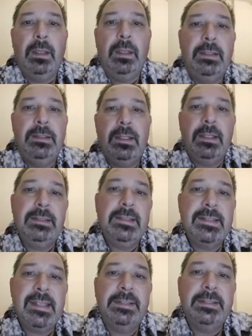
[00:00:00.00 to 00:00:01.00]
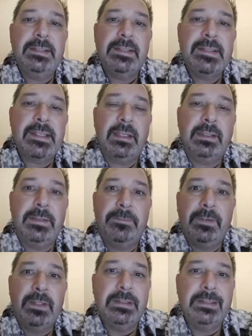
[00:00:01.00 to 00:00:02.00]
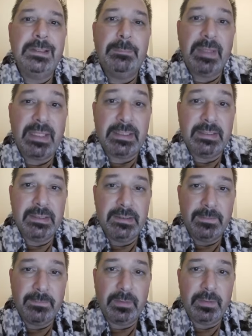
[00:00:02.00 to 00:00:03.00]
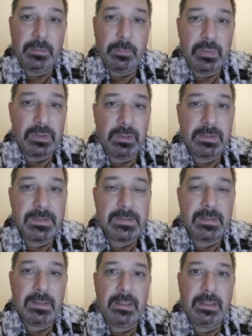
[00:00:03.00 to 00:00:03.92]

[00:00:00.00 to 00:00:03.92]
And these entities are differently depicted in different worlds.